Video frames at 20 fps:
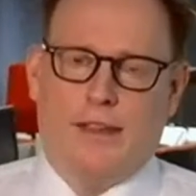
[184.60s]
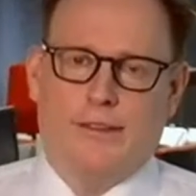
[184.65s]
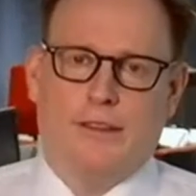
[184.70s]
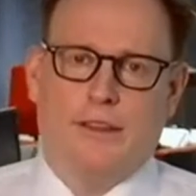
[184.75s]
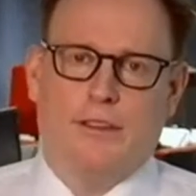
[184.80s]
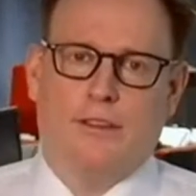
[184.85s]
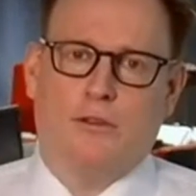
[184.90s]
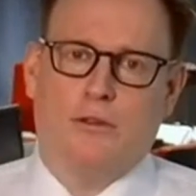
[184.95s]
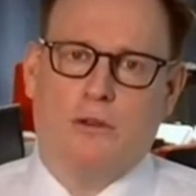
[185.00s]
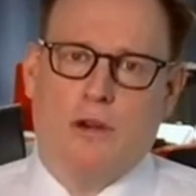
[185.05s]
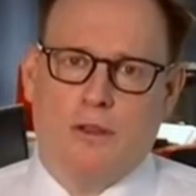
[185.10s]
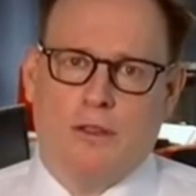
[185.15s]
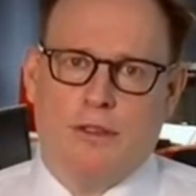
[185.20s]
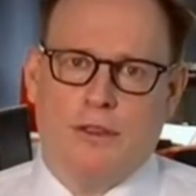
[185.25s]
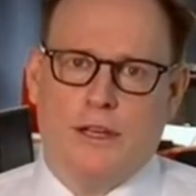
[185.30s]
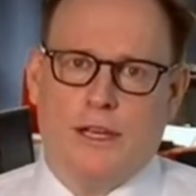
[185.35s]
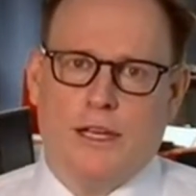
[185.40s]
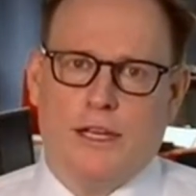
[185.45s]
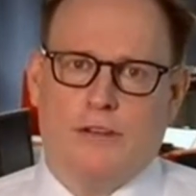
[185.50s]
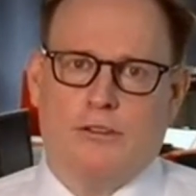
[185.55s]
So the
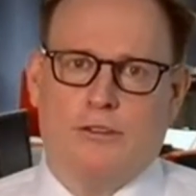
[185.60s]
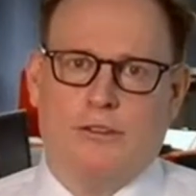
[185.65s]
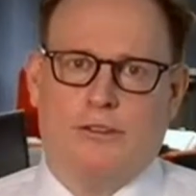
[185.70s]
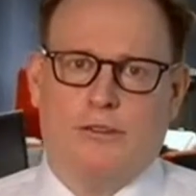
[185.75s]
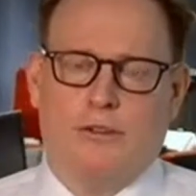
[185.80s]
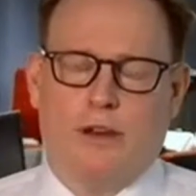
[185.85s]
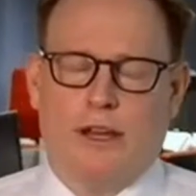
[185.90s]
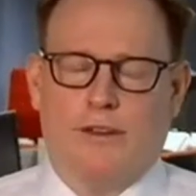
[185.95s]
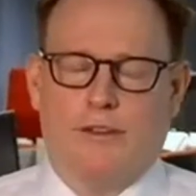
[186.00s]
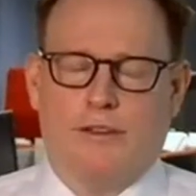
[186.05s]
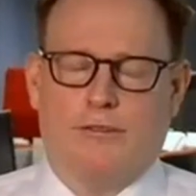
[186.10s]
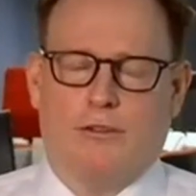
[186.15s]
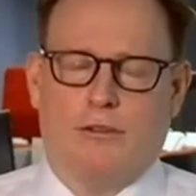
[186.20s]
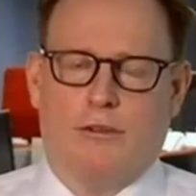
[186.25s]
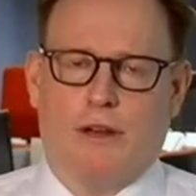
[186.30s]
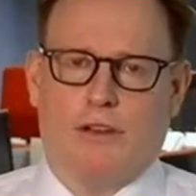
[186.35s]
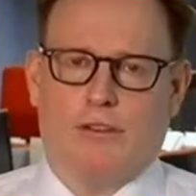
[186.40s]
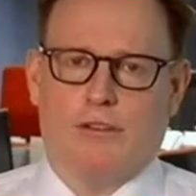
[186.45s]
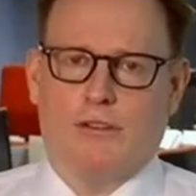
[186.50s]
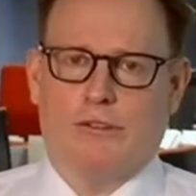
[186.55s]
growth in interest rate
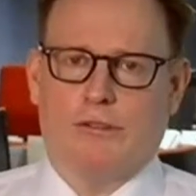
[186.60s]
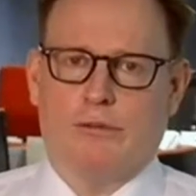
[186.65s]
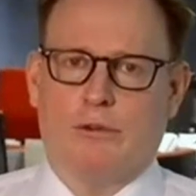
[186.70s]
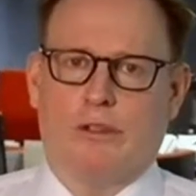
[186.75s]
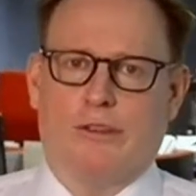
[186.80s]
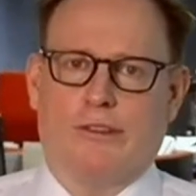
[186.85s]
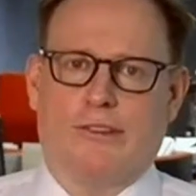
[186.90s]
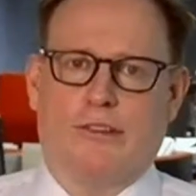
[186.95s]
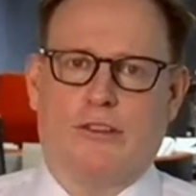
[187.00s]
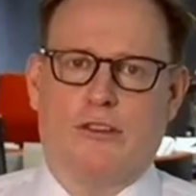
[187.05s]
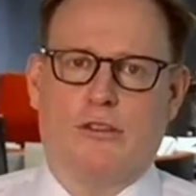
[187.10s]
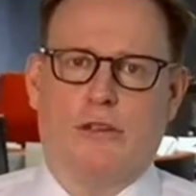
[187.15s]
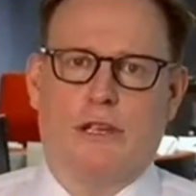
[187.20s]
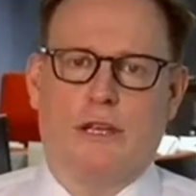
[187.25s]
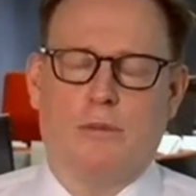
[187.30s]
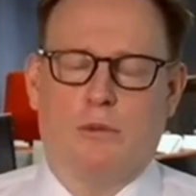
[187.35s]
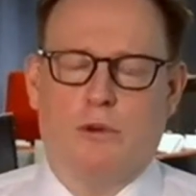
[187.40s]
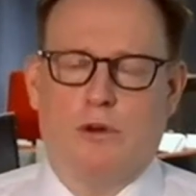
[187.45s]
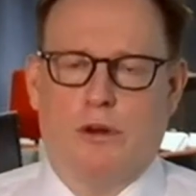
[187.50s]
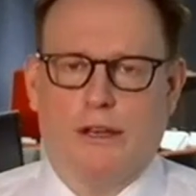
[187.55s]
differentials were
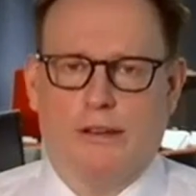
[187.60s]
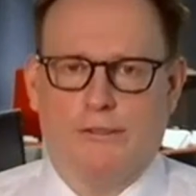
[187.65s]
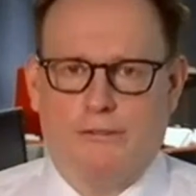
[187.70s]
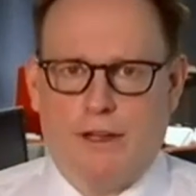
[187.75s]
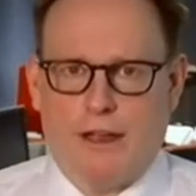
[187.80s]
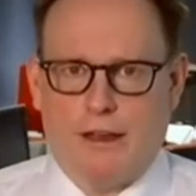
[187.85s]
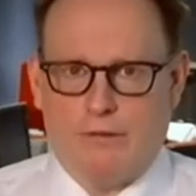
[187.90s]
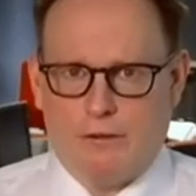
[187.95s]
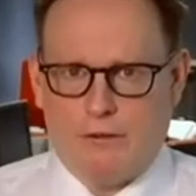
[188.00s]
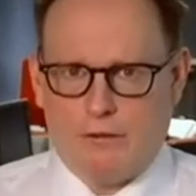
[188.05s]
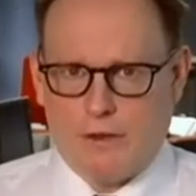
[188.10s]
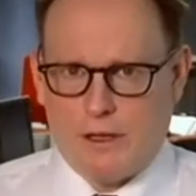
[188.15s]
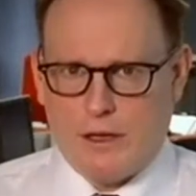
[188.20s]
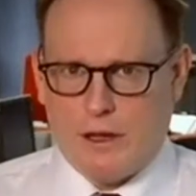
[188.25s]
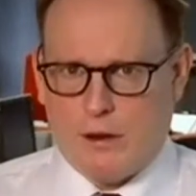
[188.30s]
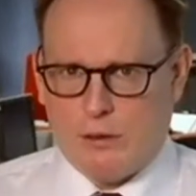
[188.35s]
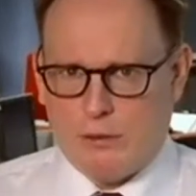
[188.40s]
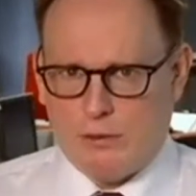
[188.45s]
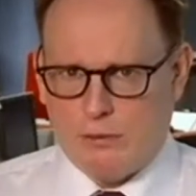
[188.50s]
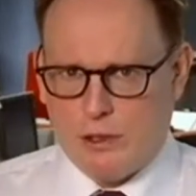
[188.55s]
skewing more in favor of
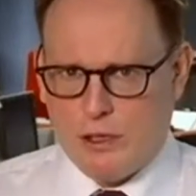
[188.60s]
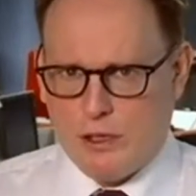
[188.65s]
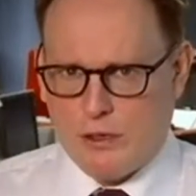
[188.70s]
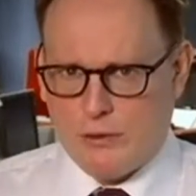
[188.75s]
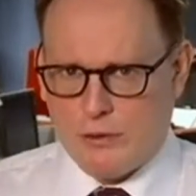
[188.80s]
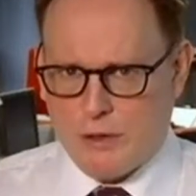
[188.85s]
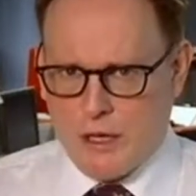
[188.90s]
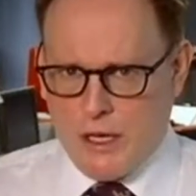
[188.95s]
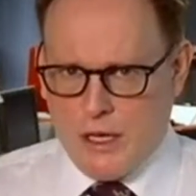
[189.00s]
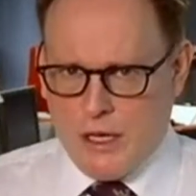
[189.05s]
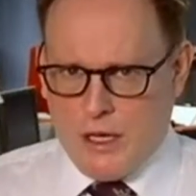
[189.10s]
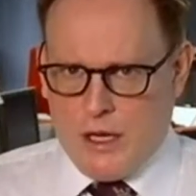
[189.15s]
the old world.